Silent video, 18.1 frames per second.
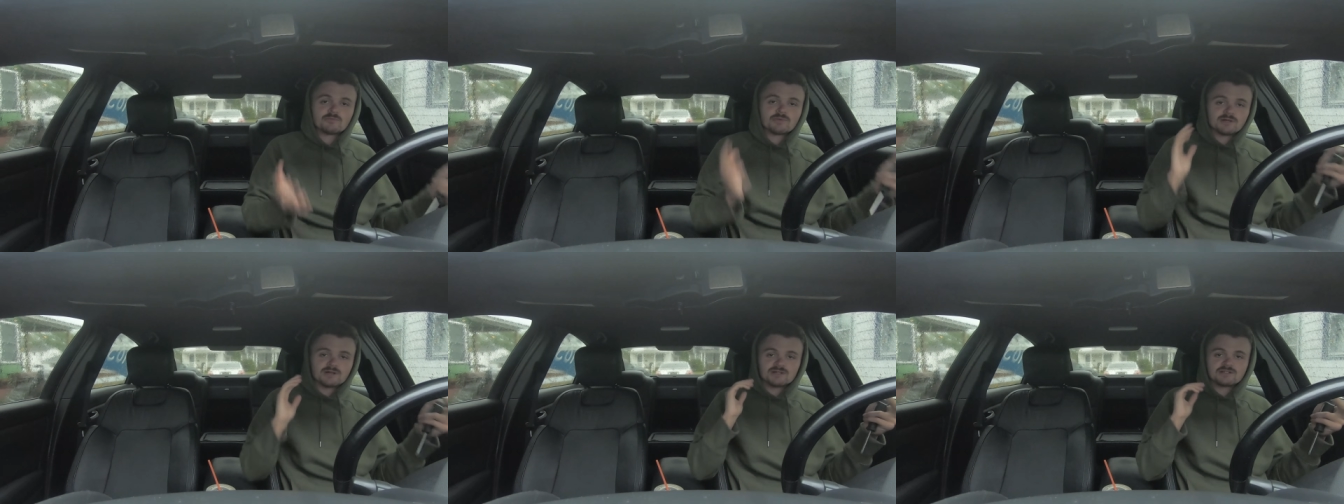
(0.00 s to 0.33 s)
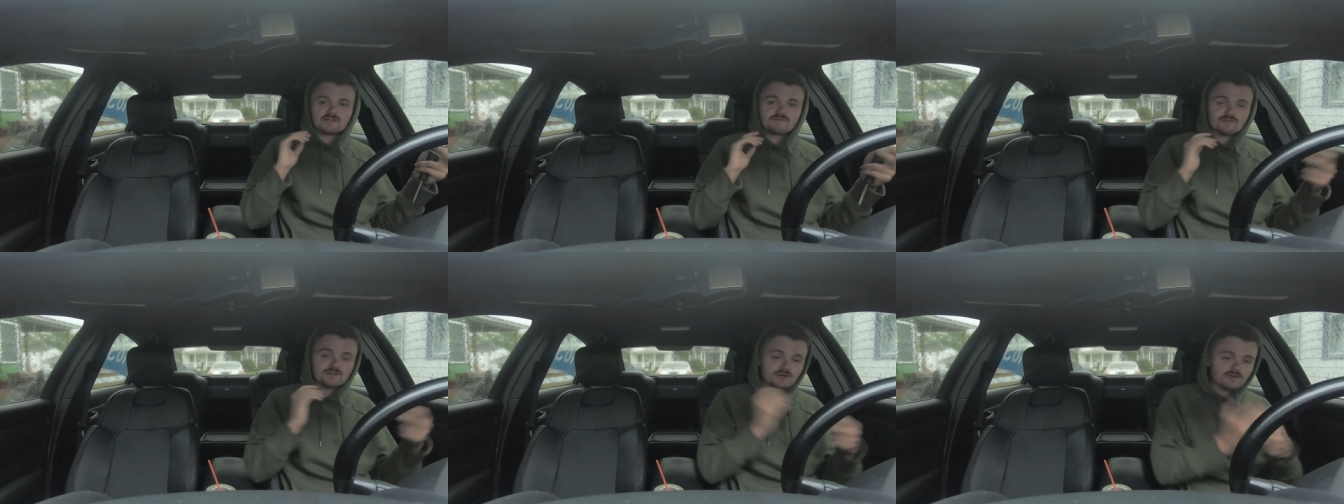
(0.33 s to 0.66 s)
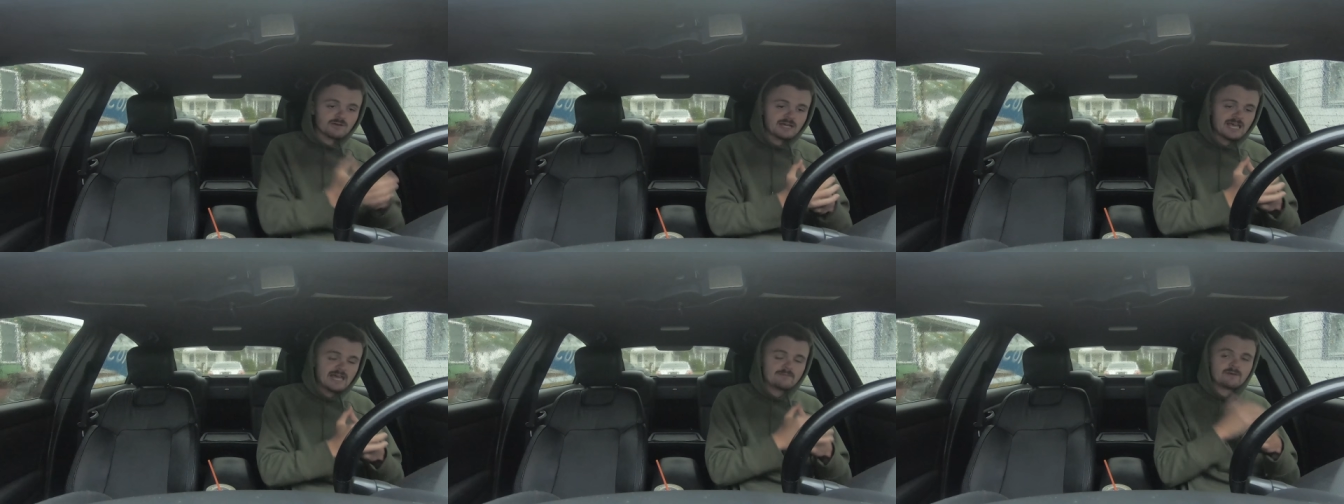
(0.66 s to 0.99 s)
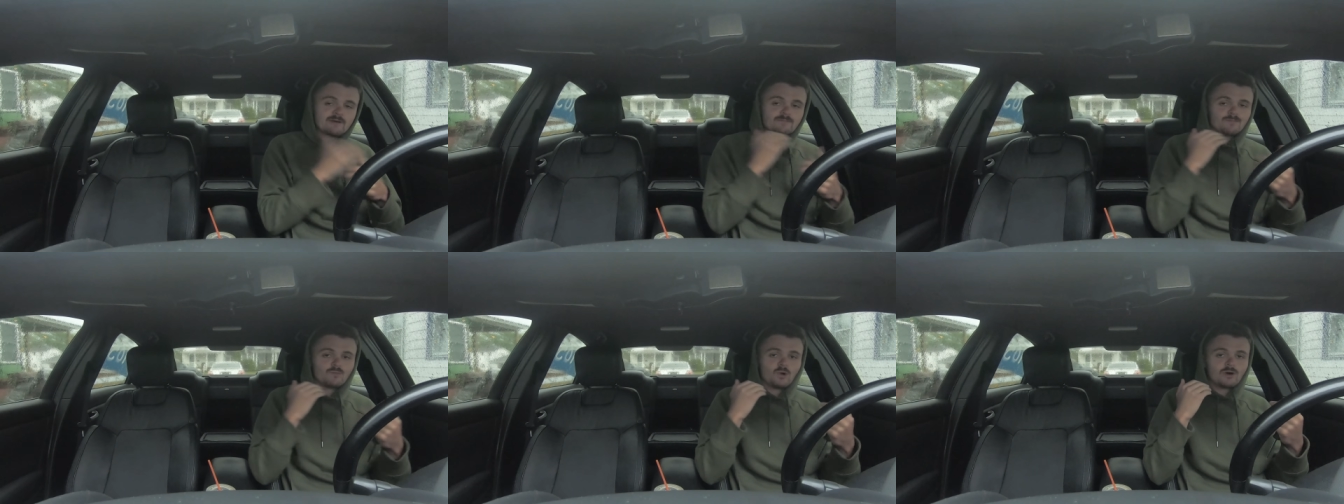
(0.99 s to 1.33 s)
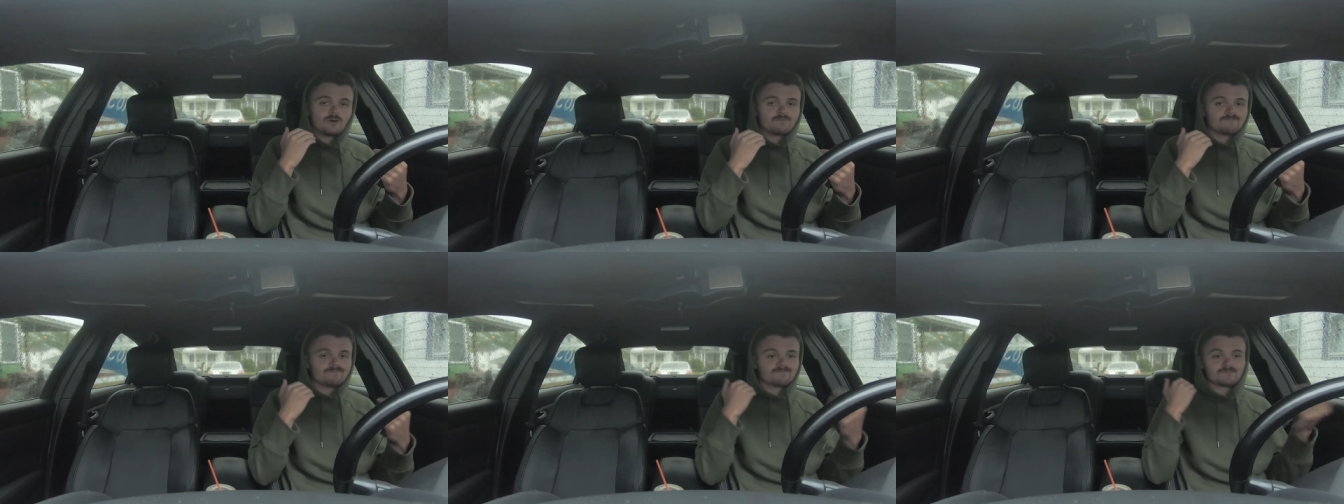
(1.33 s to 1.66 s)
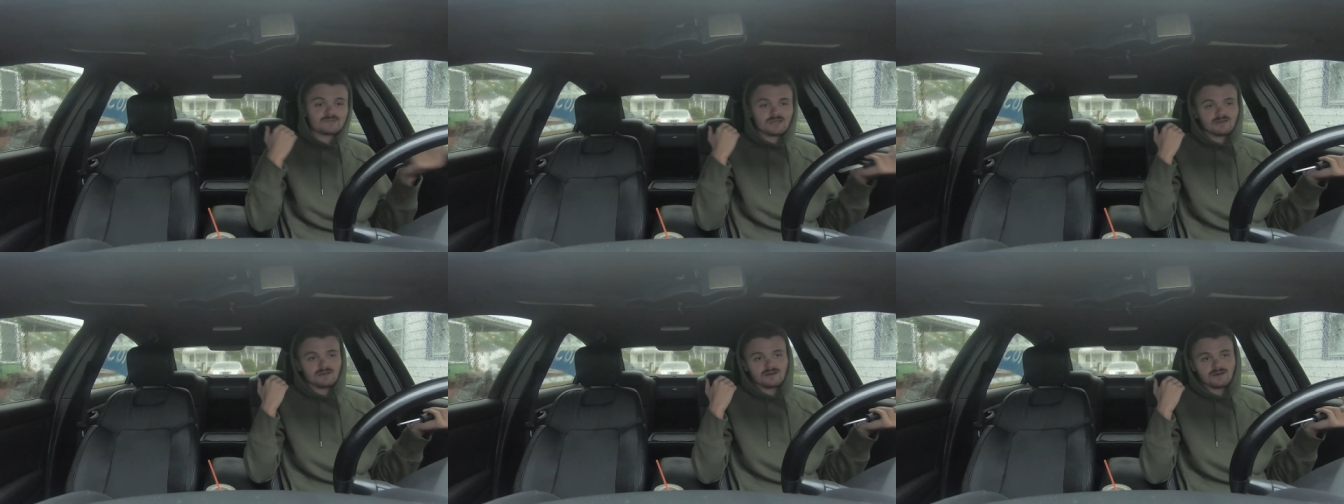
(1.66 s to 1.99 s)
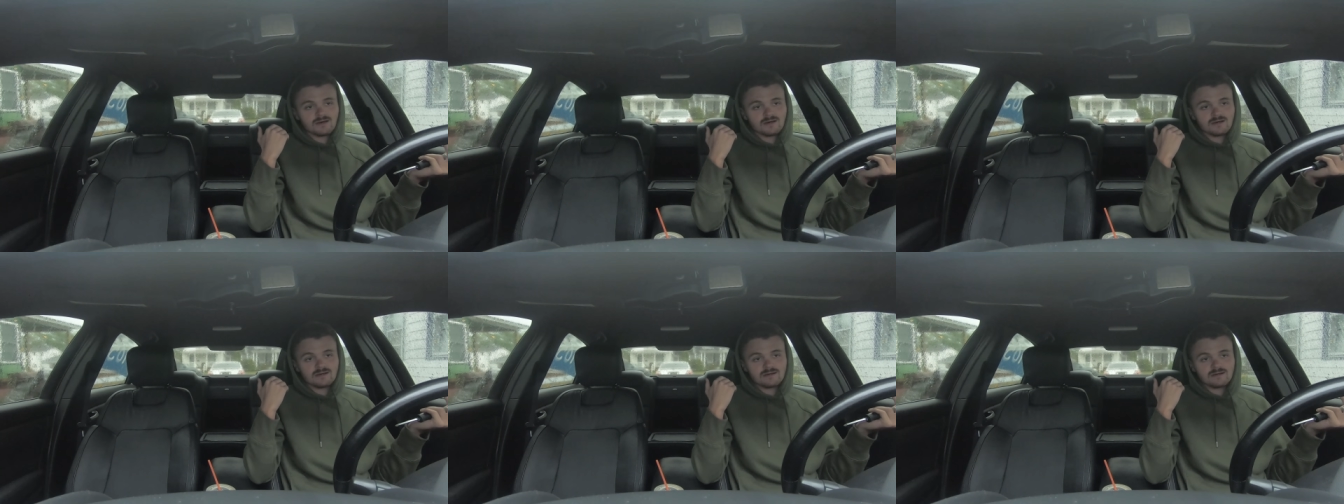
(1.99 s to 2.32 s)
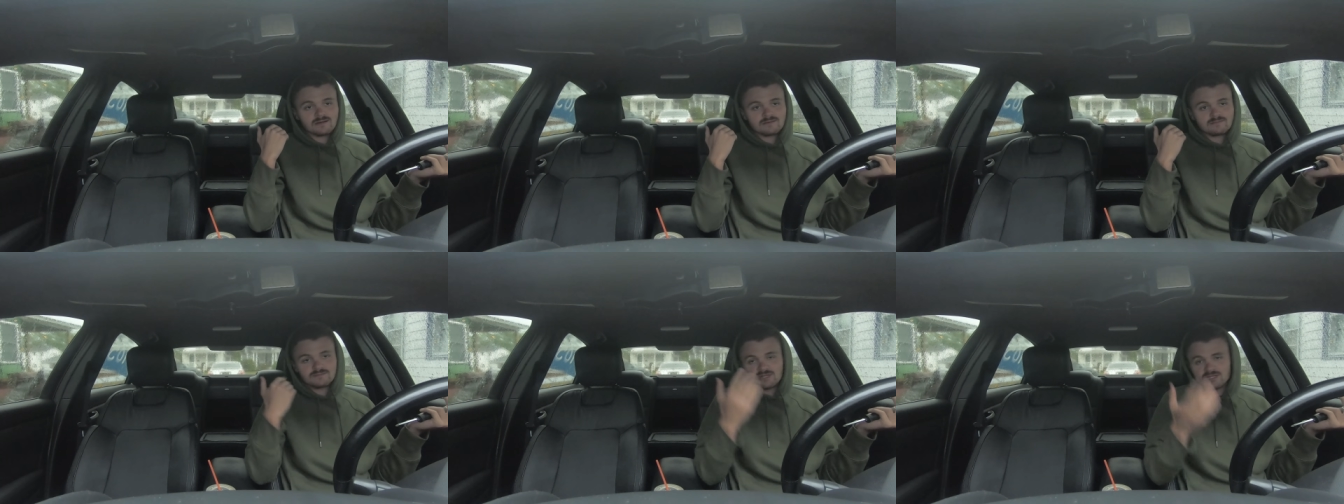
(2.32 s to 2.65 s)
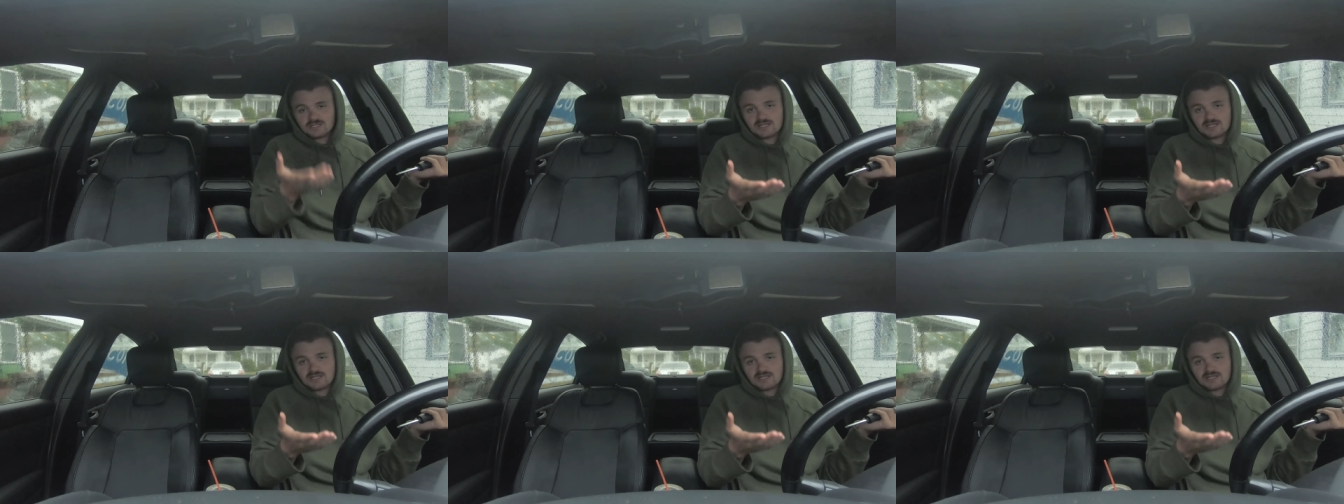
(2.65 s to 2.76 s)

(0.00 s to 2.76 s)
Because if you don't cam it, well, they